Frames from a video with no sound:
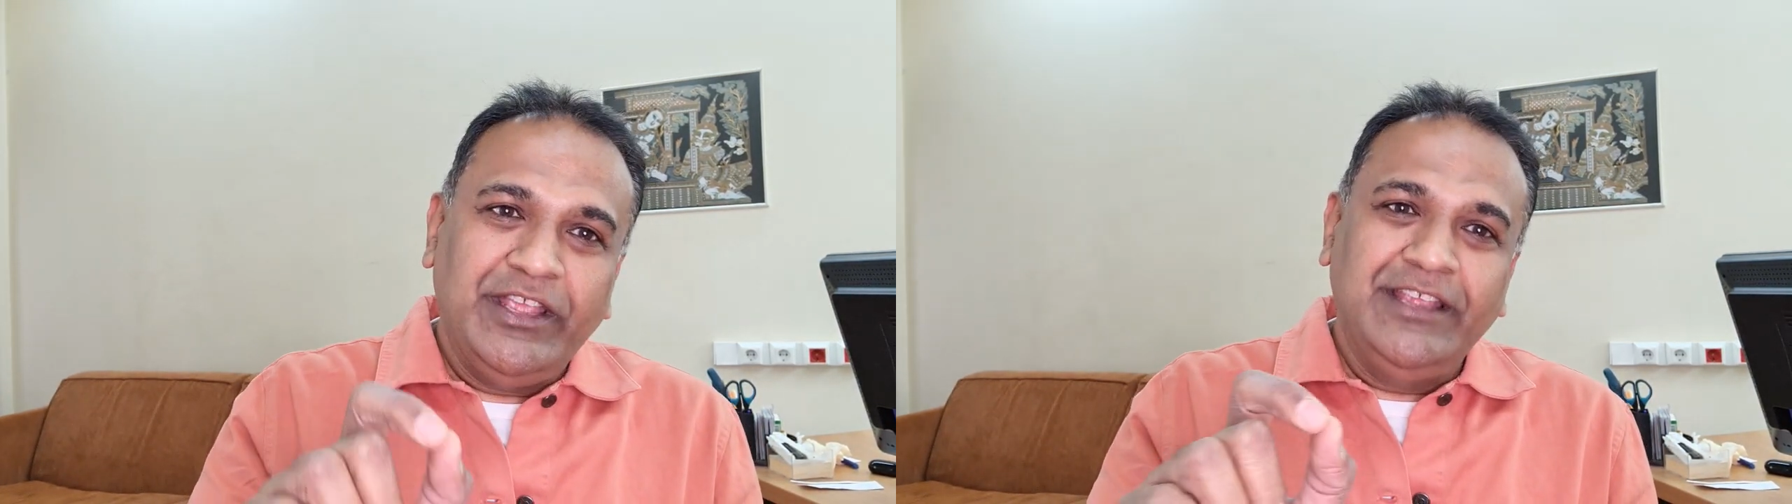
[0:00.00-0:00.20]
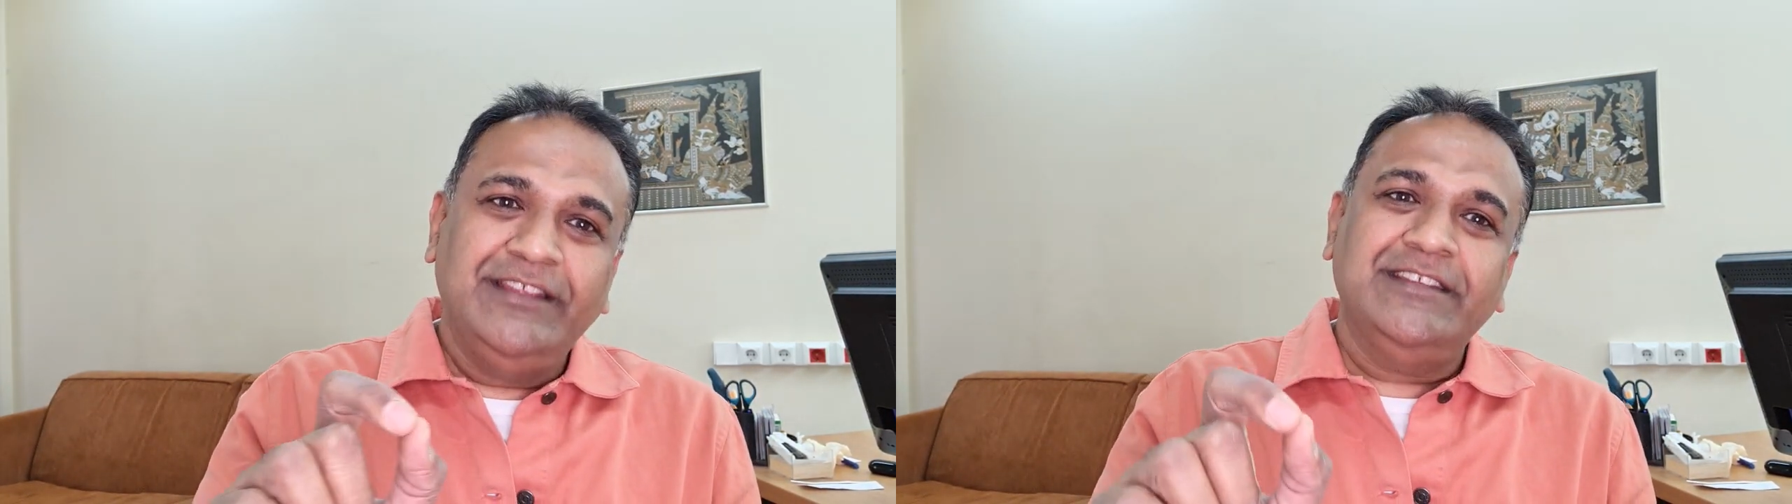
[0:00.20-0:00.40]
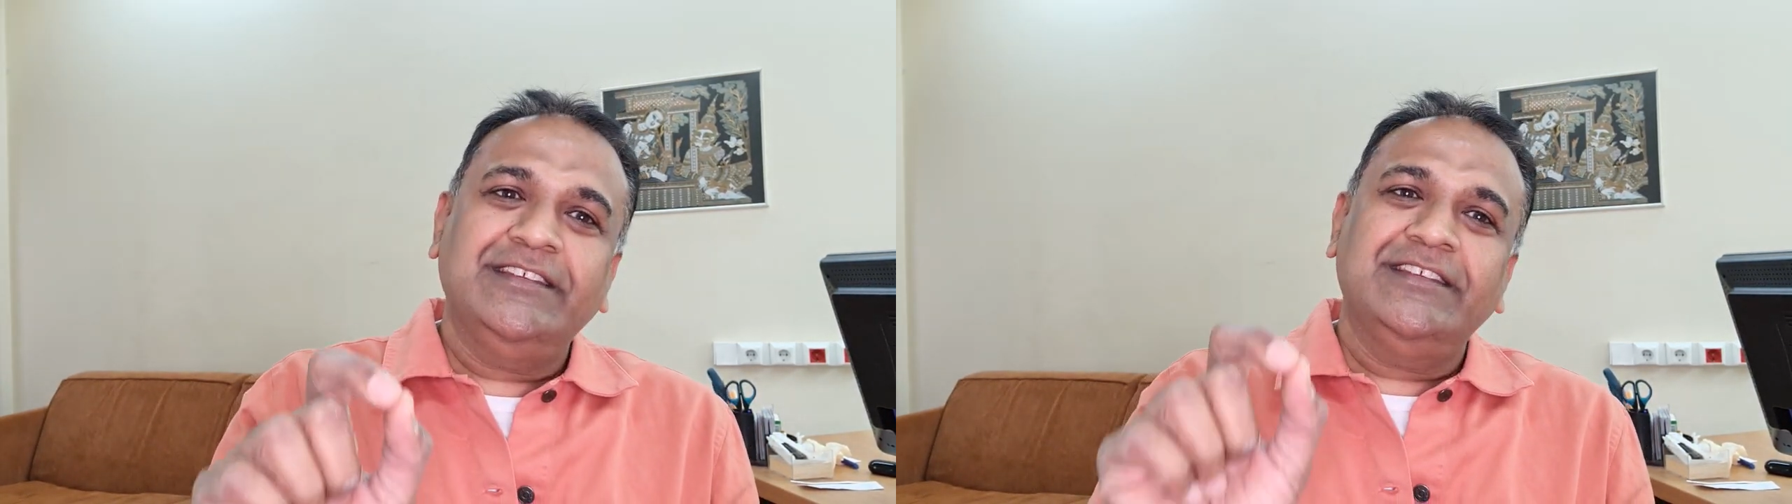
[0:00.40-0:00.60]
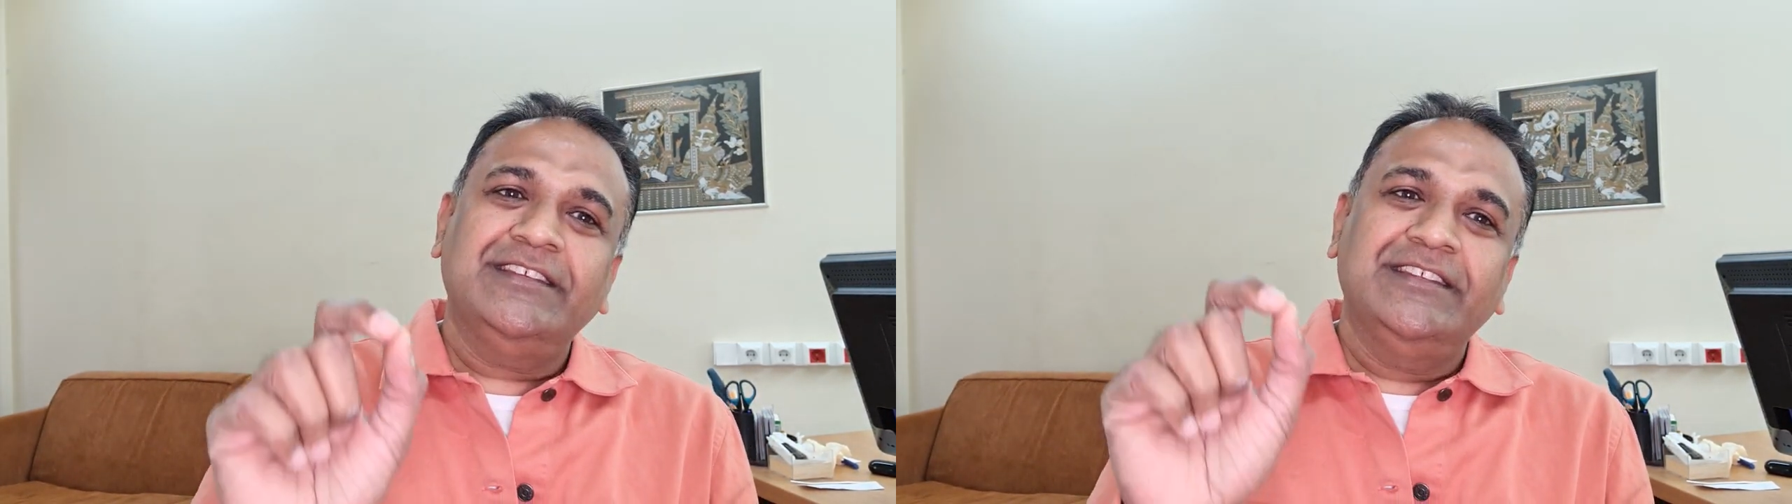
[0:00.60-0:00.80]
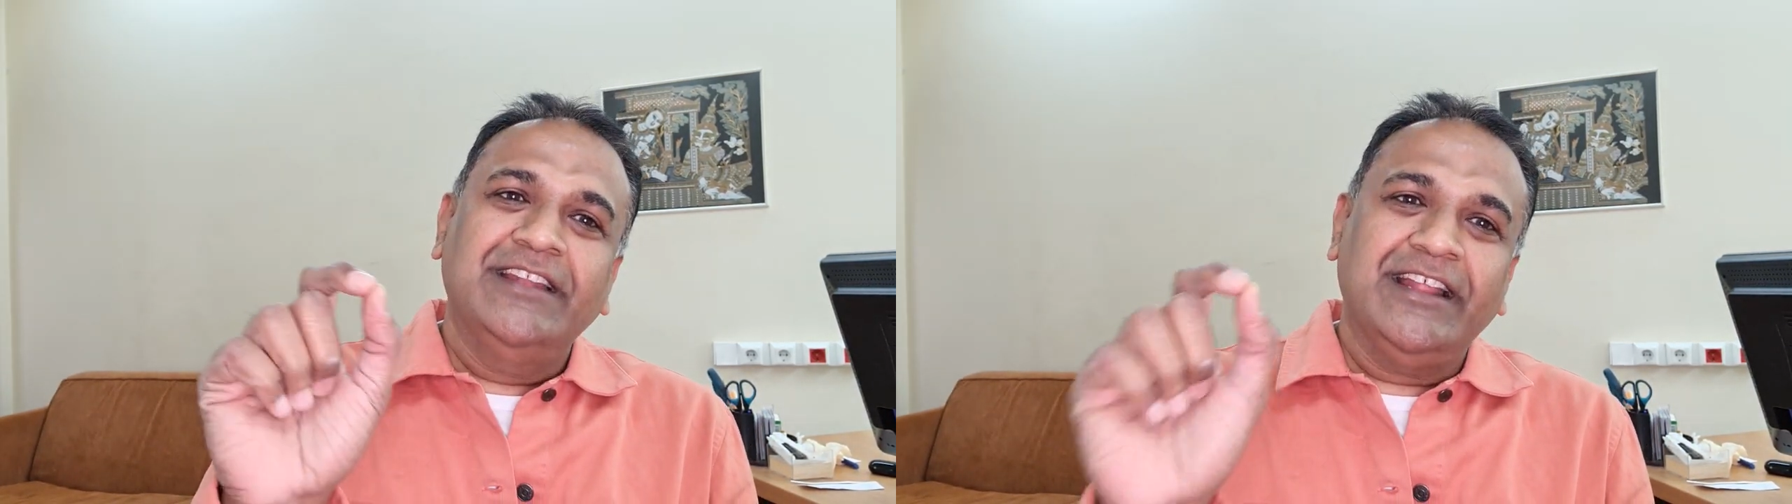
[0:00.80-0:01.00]

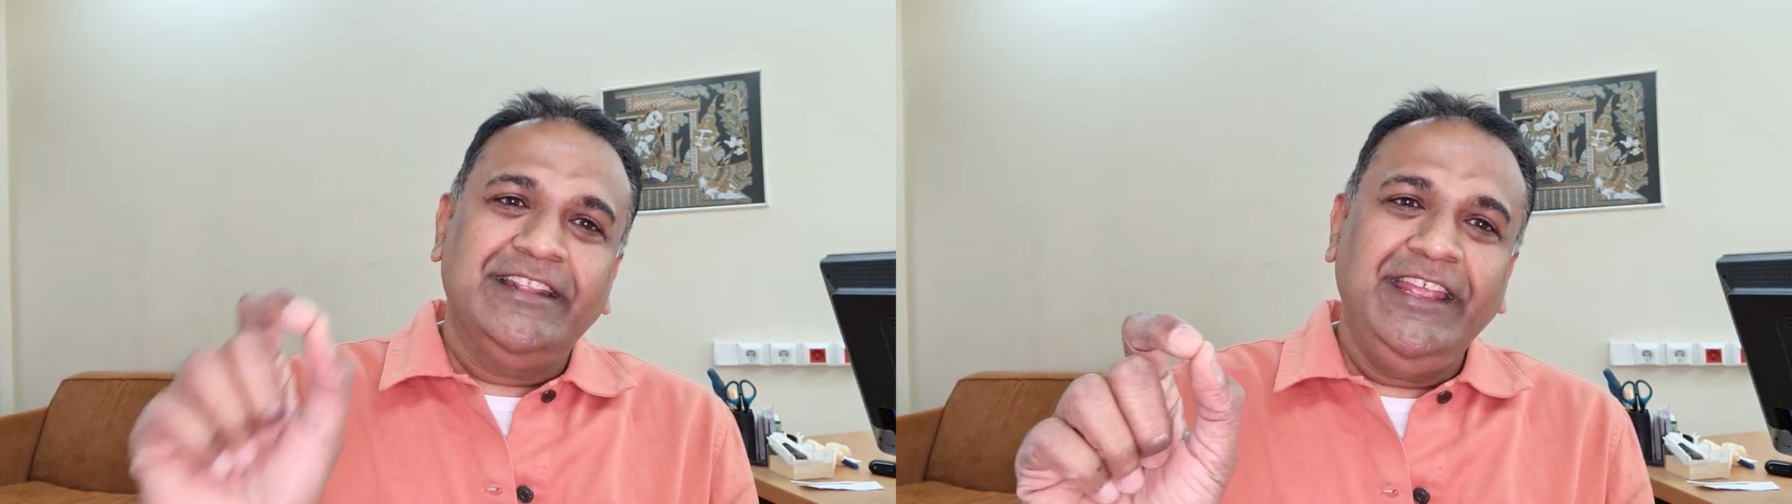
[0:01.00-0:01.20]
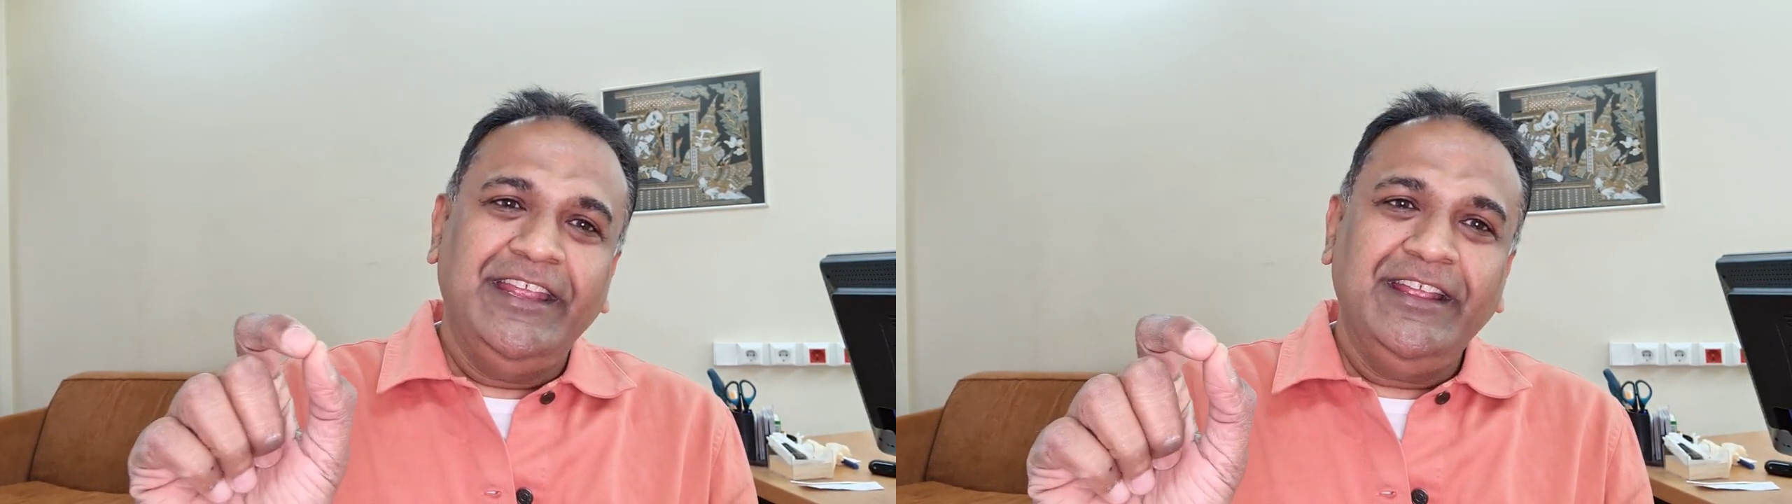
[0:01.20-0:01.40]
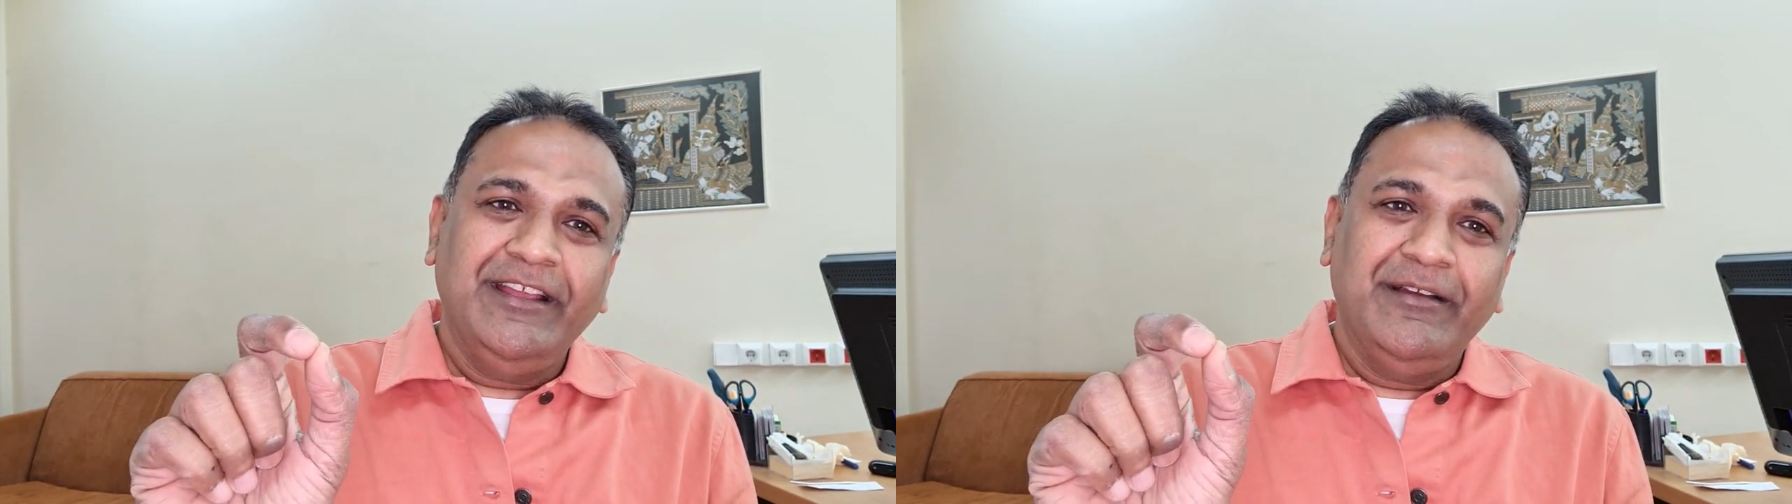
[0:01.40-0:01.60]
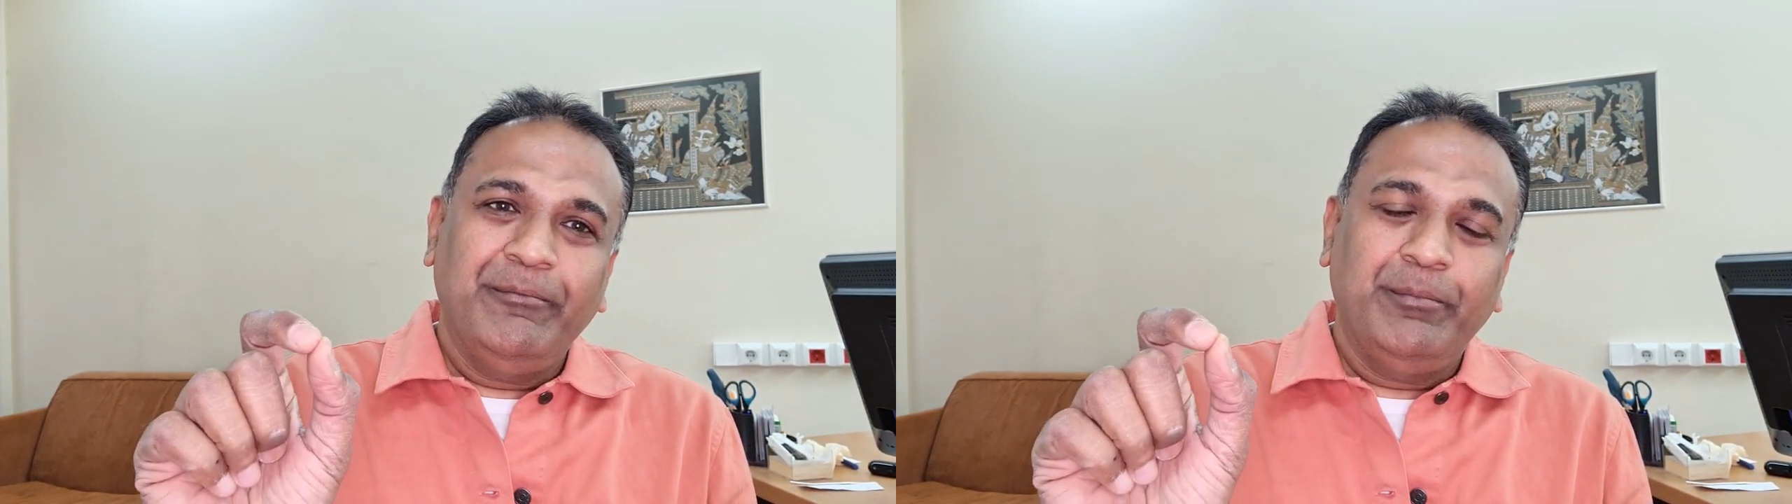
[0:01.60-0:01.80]
is nothing